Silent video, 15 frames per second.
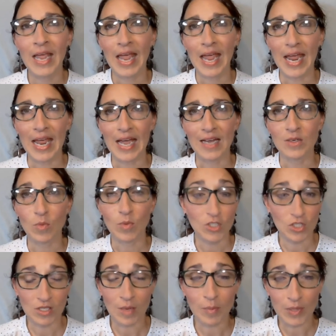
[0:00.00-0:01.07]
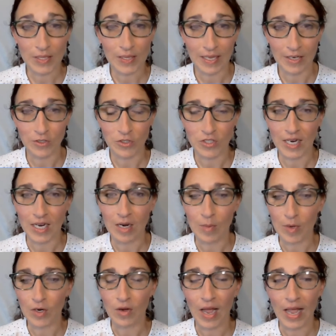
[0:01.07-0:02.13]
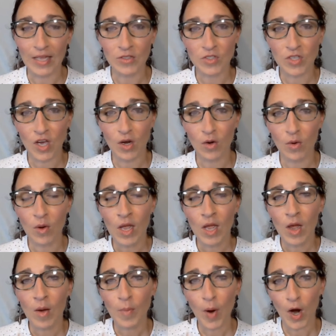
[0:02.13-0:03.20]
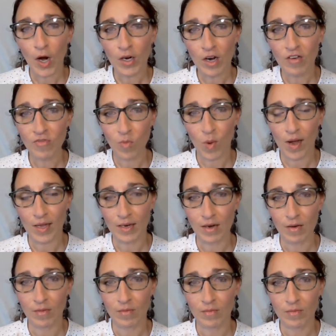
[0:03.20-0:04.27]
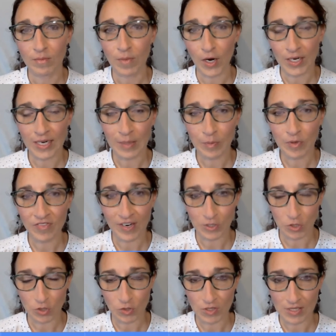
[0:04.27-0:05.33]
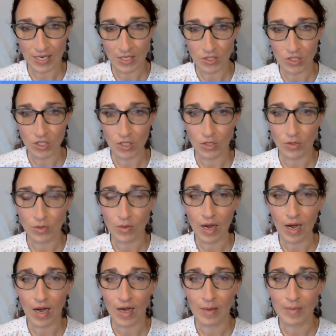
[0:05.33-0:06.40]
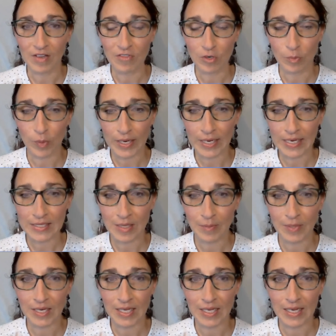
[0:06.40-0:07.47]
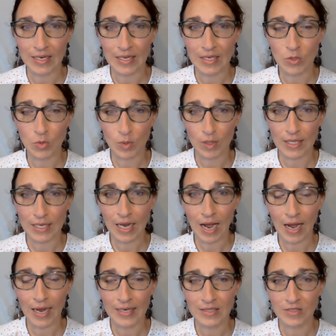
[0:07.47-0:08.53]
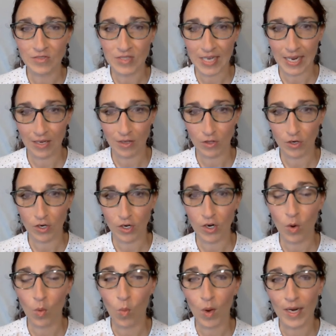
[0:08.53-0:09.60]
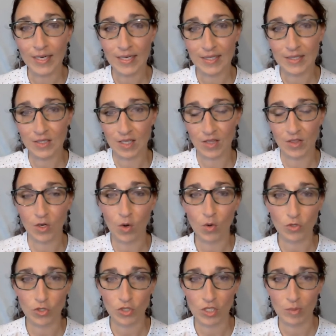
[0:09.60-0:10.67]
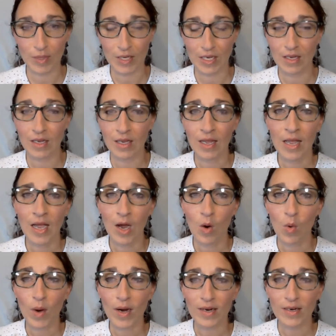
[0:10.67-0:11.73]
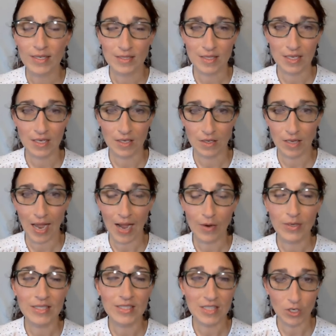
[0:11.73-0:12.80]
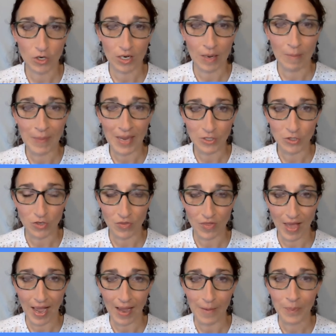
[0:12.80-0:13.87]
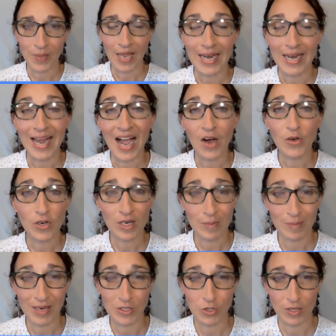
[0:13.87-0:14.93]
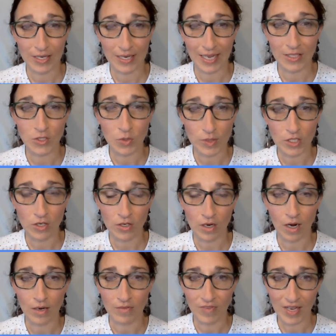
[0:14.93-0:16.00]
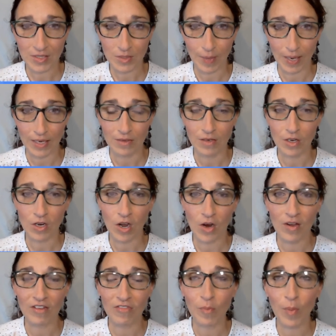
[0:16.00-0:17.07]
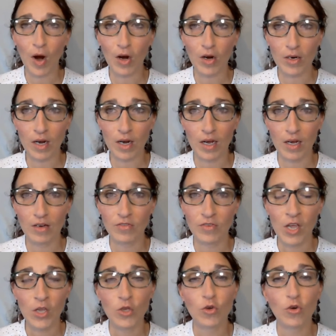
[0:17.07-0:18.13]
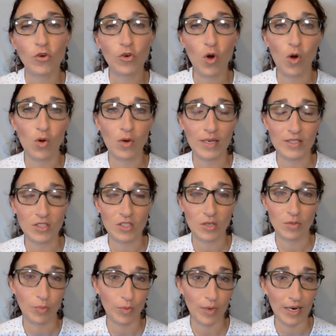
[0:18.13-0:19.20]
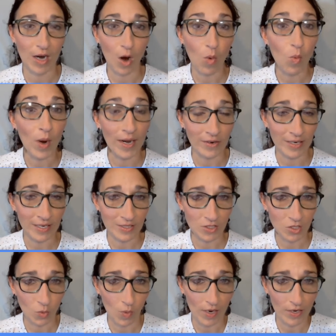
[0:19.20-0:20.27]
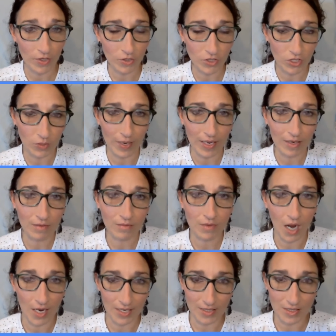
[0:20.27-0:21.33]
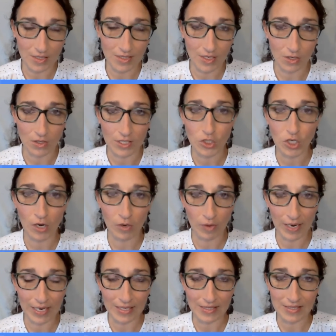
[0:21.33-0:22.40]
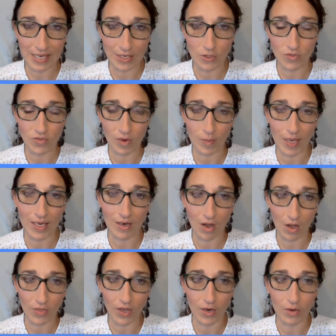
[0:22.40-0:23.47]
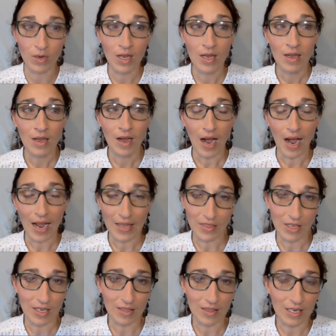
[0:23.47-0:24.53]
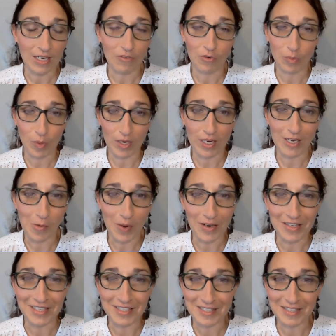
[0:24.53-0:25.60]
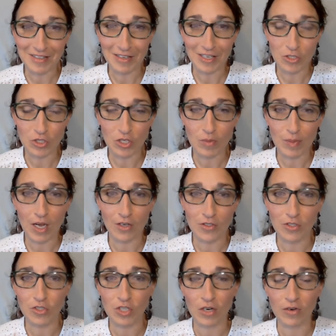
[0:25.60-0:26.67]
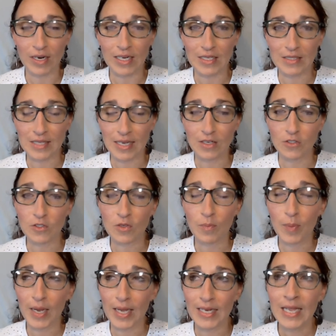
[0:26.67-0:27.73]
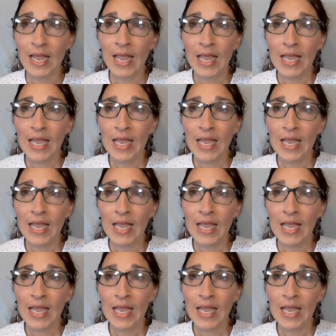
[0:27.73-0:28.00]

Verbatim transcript: and which is completely understandable. And so part of what marketing professionals can do um, if you're bringing somebody in is really kind of tailor what it is that the goals should be where it is that how it is that you're going to measure that and how you're going to measure it against return on investment you know if part of your goal is to bring awareness to what you're doing not necessarily generating sales from it although i think that if you're bringing awareness it should be also generating sales but